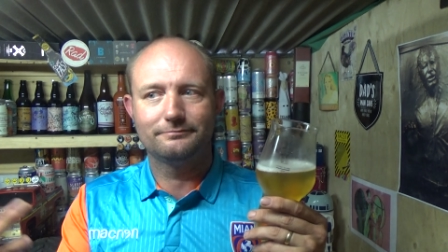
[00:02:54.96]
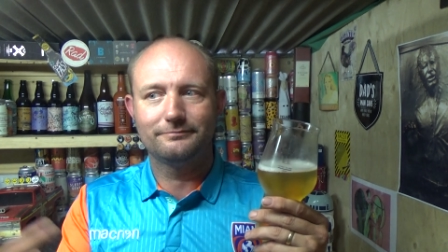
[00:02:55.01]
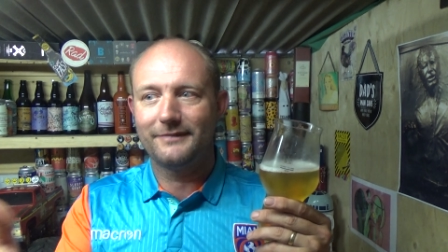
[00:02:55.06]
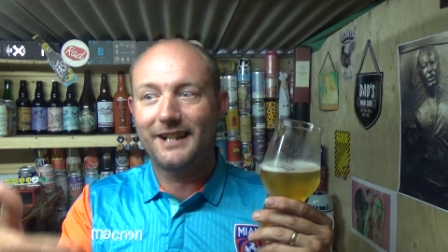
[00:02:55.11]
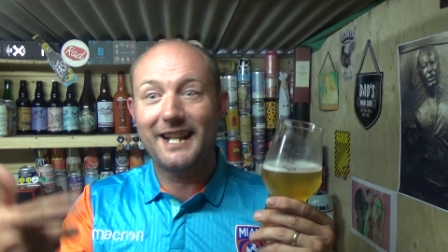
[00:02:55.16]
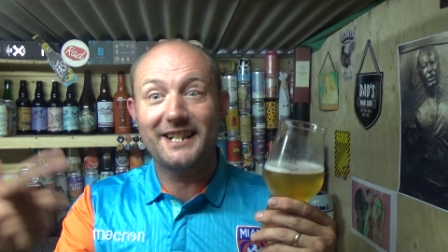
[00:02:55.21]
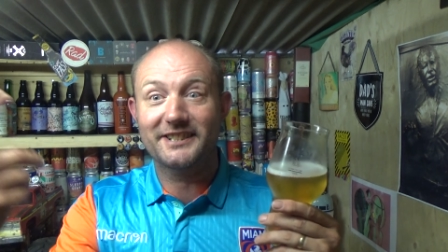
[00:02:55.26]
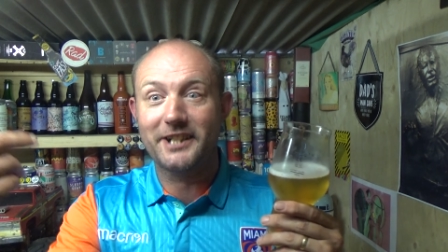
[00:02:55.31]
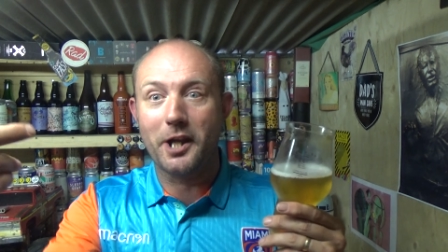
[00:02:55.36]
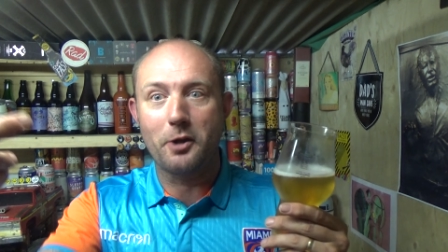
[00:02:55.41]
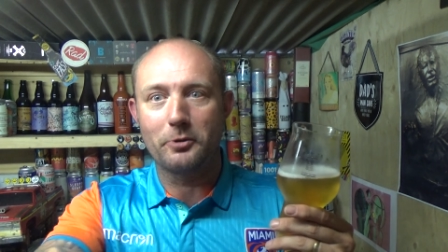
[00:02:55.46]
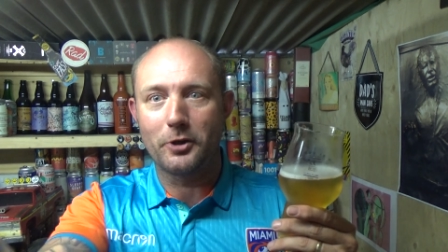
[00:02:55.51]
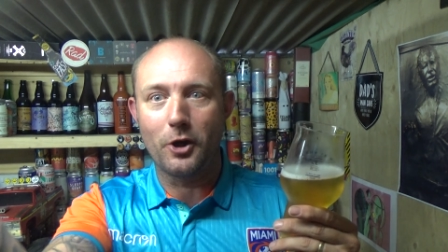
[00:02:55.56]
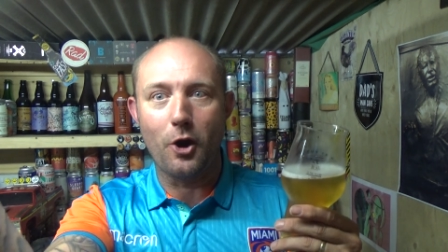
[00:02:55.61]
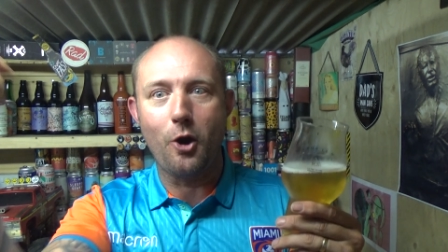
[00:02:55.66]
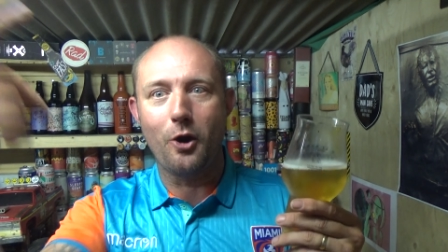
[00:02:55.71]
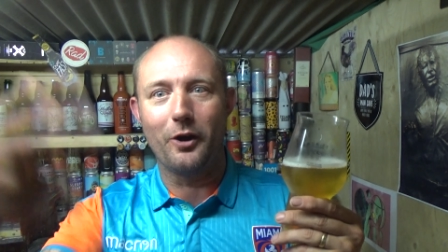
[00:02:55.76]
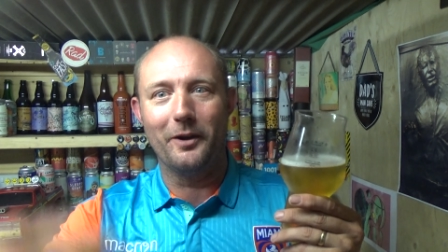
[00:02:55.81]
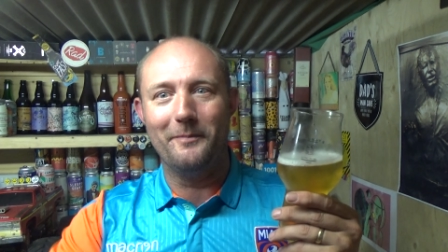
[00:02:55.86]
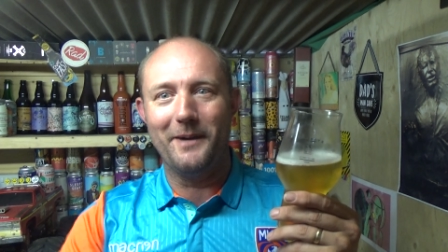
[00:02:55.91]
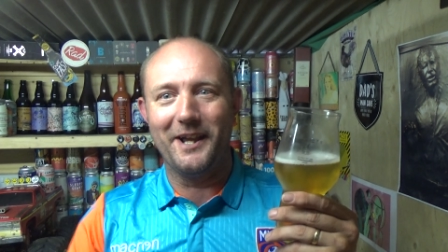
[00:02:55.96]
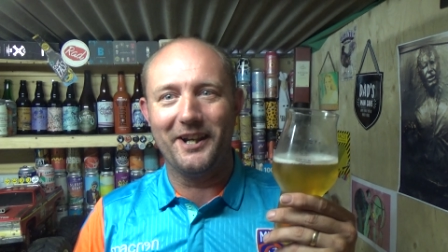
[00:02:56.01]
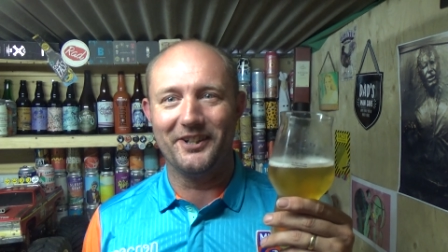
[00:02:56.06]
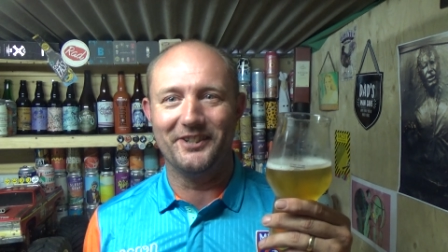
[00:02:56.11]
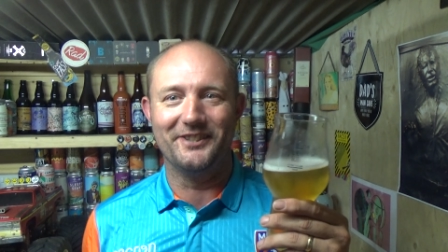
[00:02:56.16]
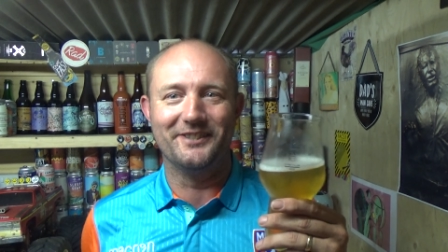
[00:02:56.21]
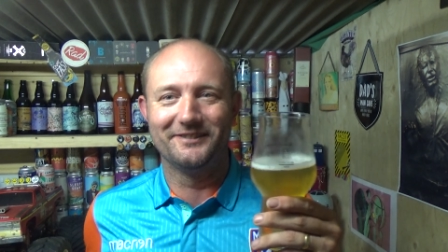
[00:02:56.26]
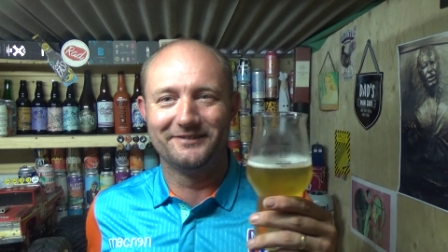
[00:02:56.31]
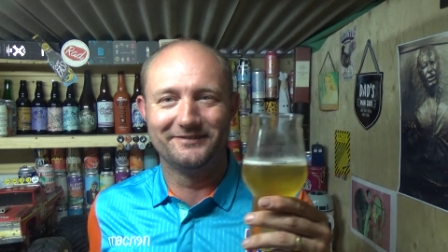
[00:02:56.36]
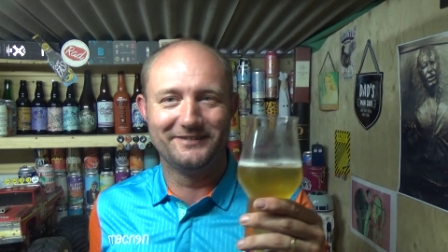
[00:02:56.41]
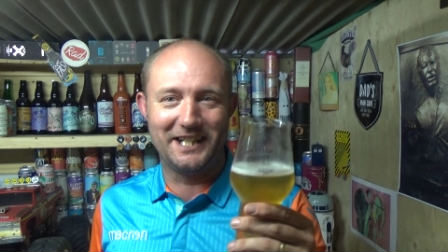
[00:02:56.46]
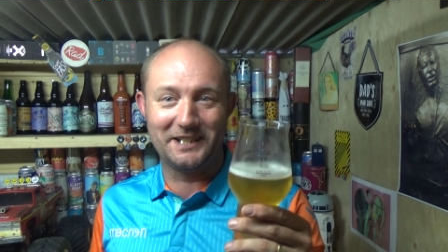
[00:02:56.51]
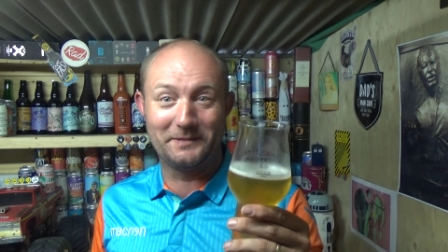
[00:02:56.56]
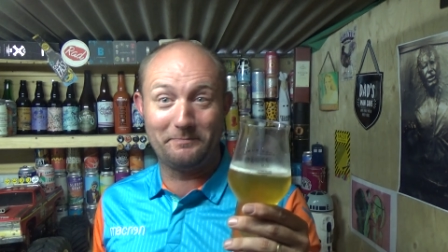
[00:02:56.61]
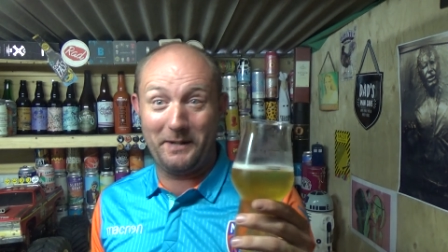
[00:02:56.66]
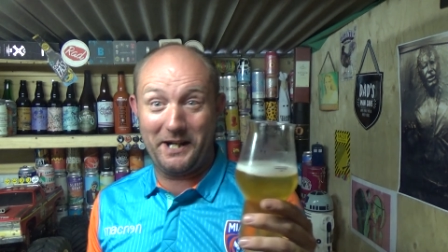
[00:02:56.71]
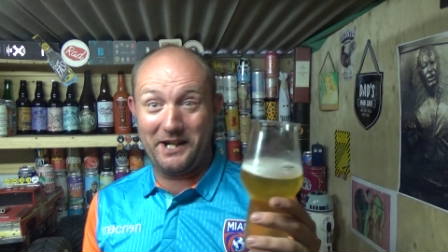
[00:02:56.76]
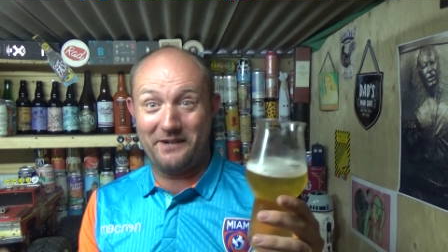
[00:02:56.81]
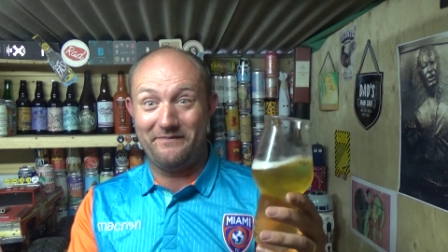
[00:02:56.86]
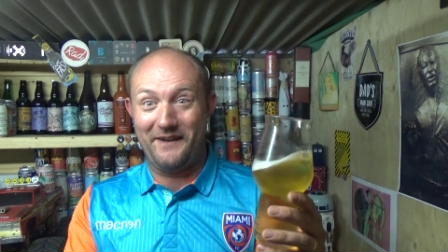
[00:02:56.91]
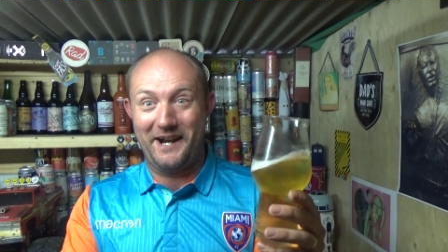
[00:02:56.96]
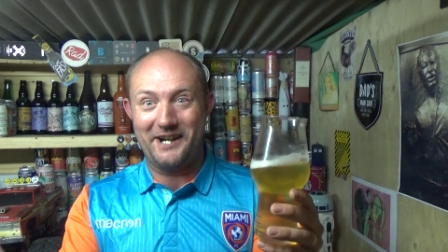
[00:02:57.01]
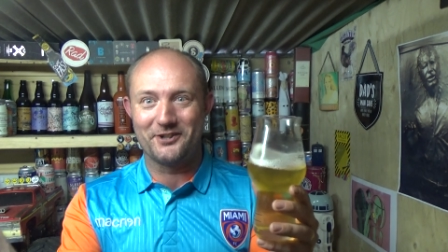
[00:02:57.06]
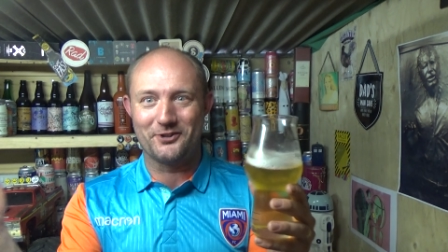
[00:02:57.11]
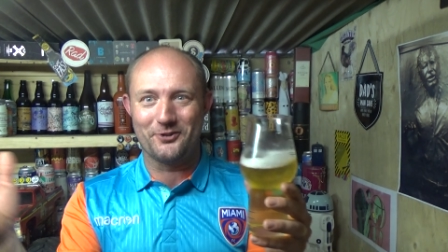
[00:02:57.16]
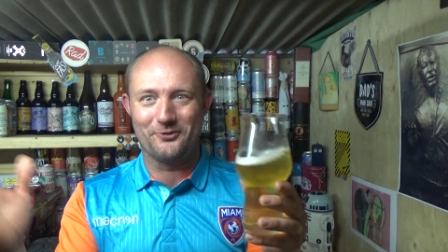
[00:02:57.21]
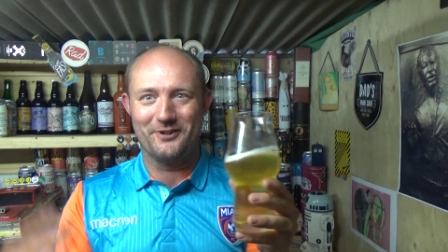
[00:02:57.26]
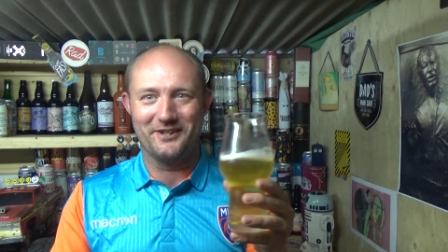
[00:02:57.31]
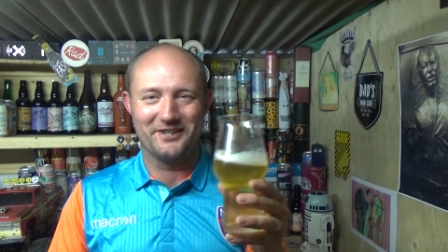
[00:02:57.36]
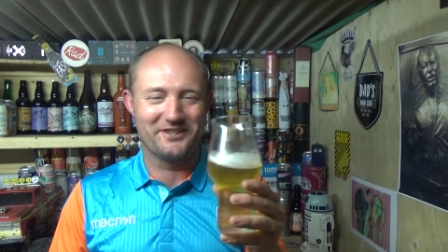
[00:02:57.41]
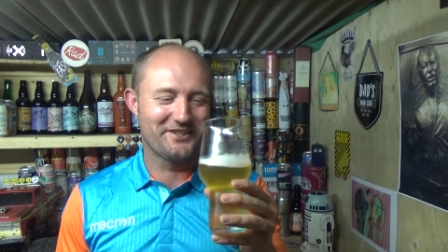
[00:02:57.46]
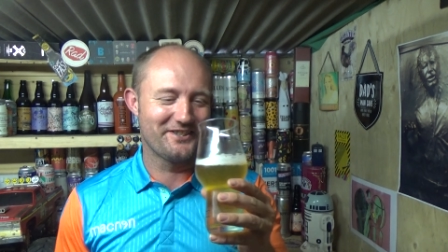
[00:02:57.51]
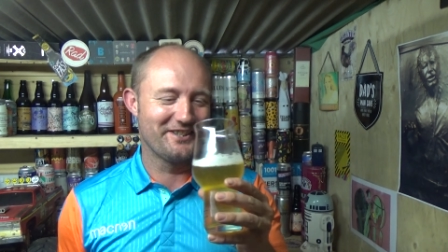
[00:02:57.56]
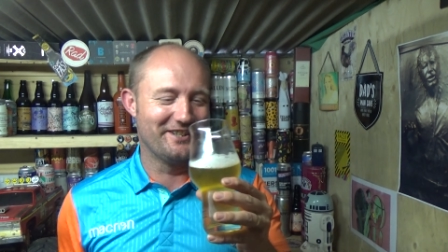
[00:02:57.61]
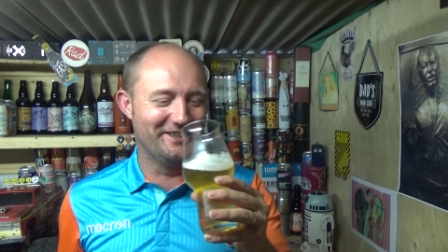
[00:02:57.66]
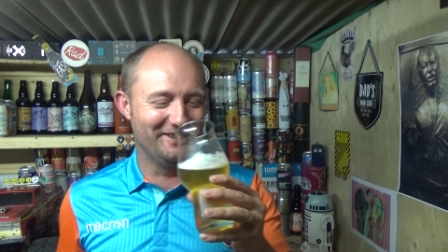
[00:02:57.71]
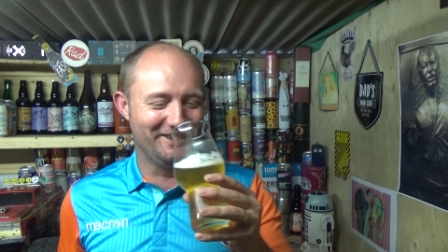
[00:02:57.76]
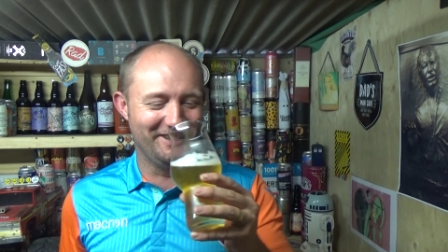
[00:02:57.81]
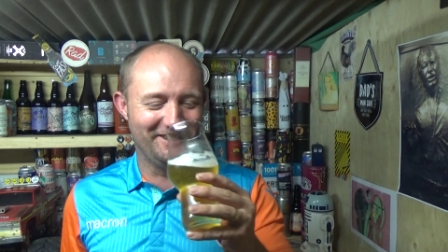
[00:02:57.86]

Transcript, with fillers: let's go Galia melon let's be adventurous